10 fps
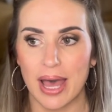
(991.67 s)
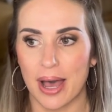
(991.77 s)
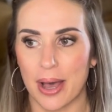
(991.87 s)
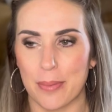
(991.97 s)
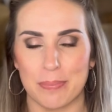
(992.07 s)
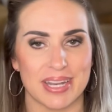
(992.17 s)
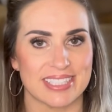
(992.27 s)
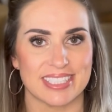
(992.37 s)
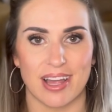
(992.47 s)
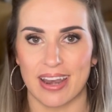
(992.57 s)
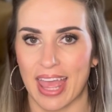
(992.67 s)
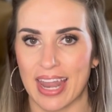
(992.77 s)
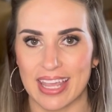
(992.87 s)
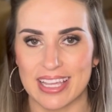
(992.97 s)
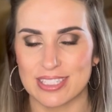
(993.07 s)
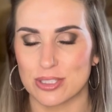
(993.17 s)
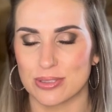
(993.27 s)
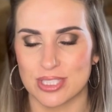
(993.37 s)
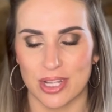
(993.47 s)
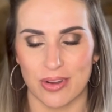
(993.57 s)
um, but it's not headache
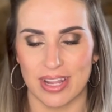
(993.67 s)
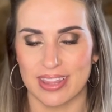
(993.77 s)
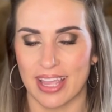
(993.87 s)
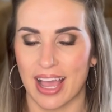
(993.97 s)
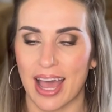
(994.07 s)
inducing or anything.